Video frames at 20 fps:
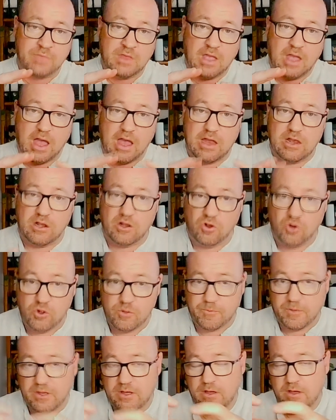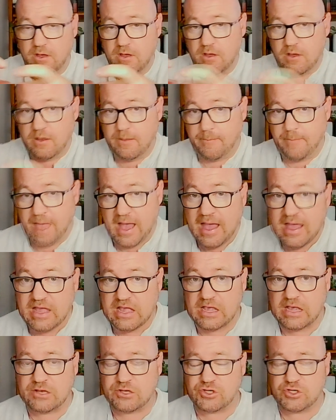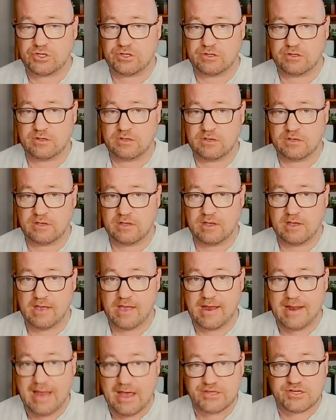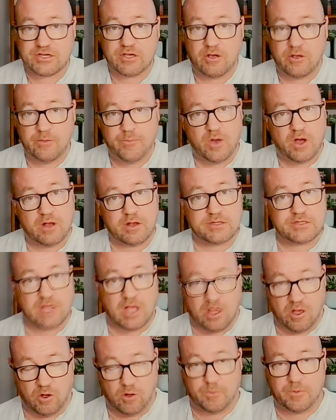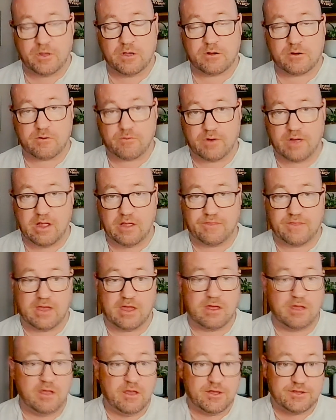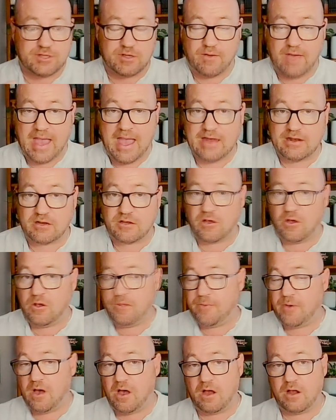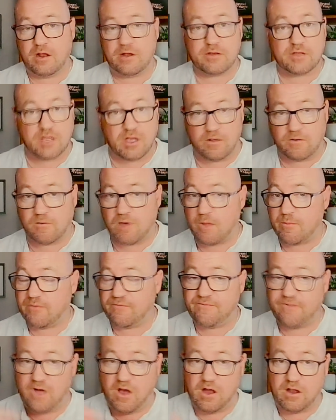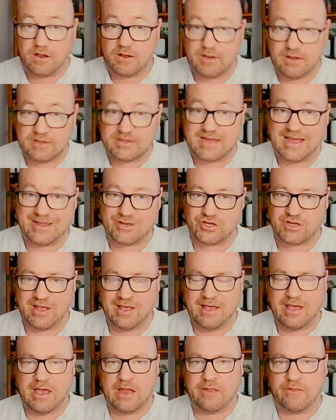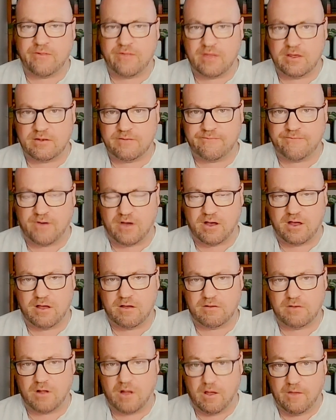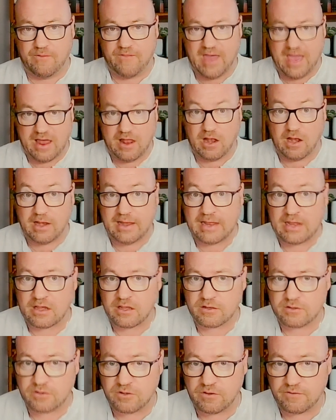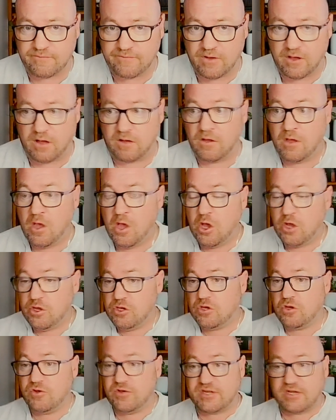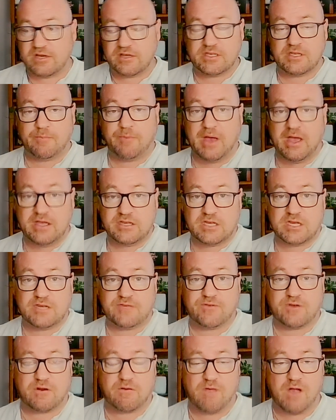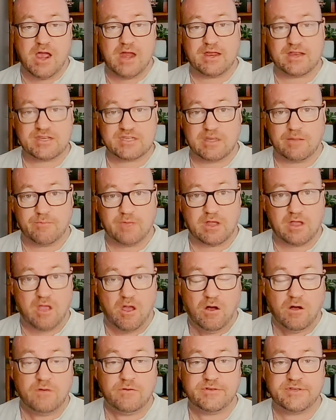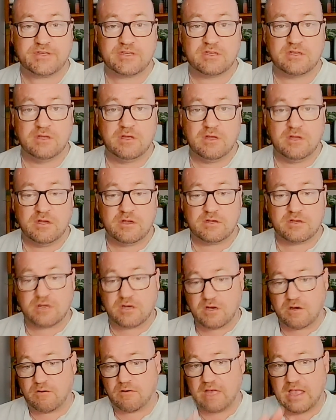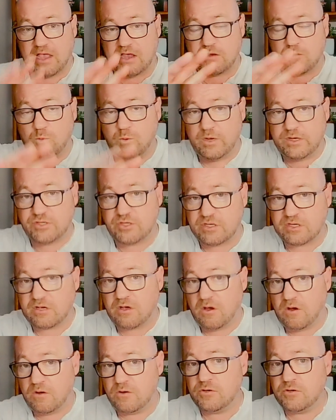Loop page and ask Copilot to help create that. So at Copilot, go and grab a file and attach the file and that link to your file. Use it as the basis for creating something else to create widgets on